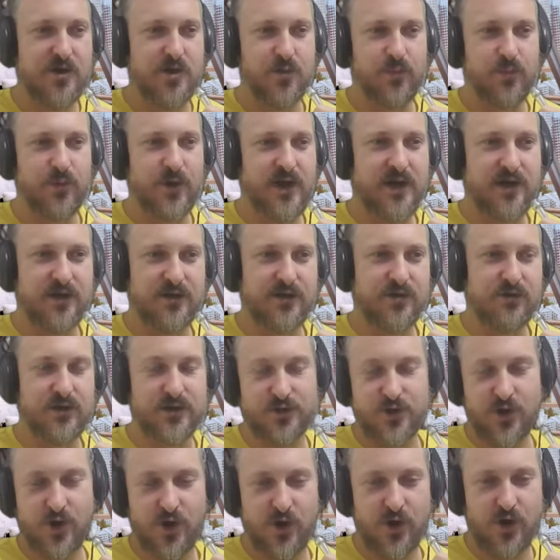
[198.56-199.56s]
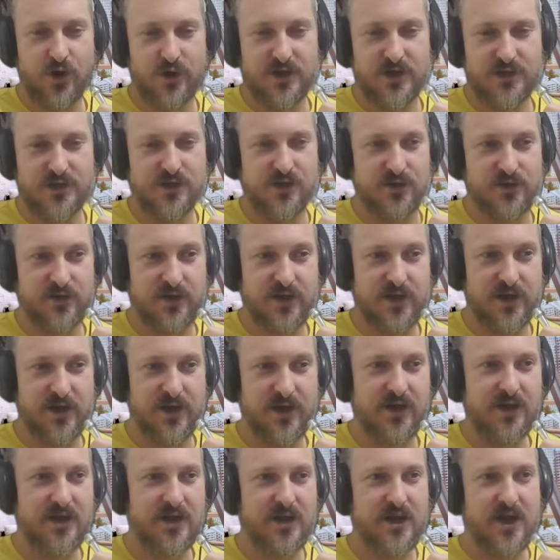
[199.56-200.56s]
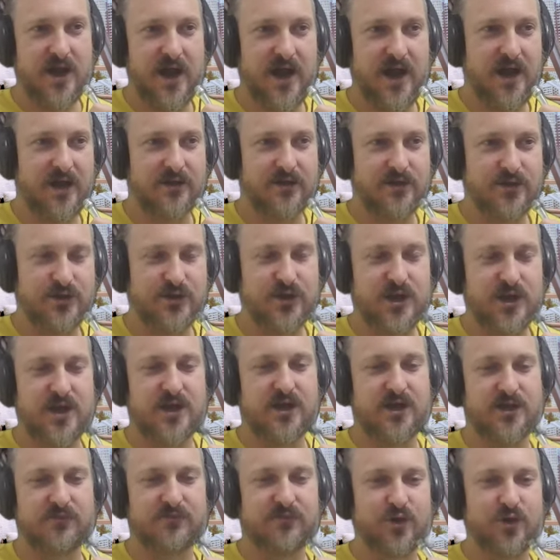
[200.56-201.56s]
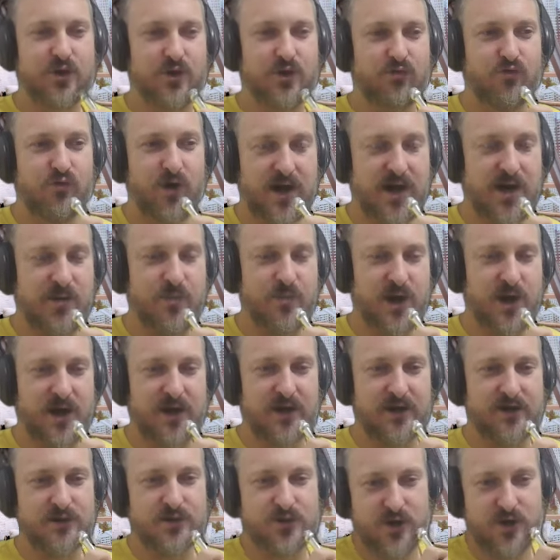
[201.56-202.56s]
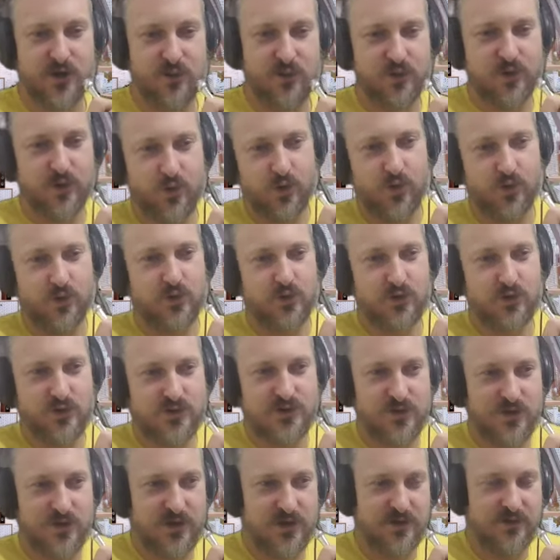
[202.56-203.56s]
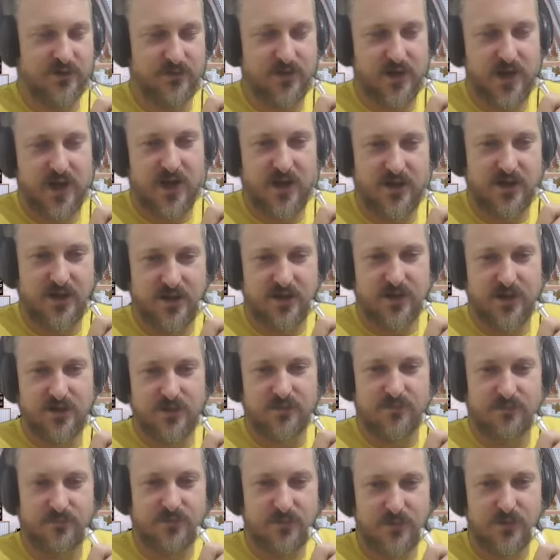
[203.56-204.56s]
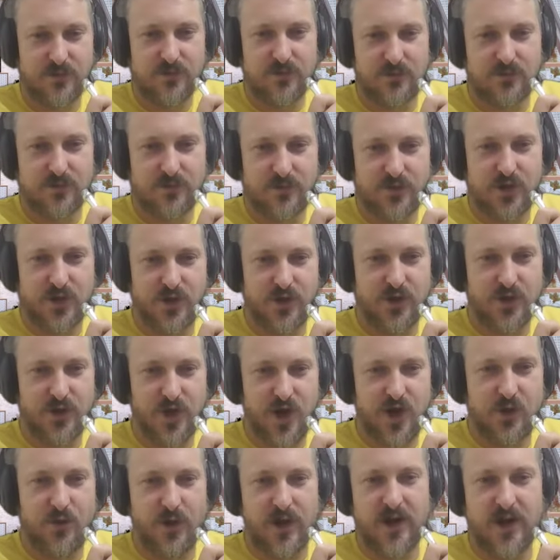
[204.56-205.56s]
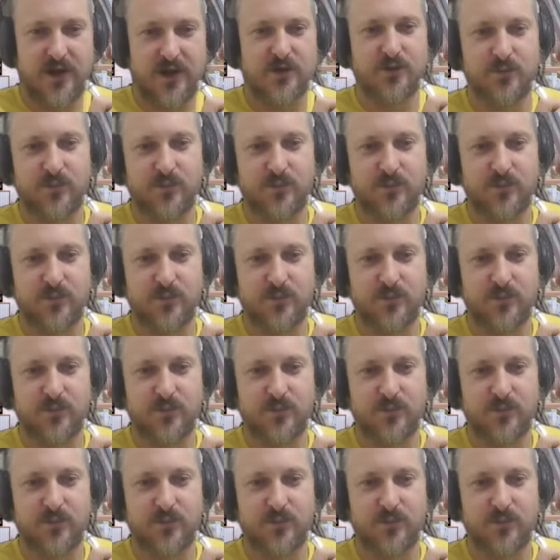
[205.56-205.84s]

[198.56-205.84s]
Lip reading: B, the return isn't there, and C, you've got a rebate. So it all looks like, yeah, you can go ahead and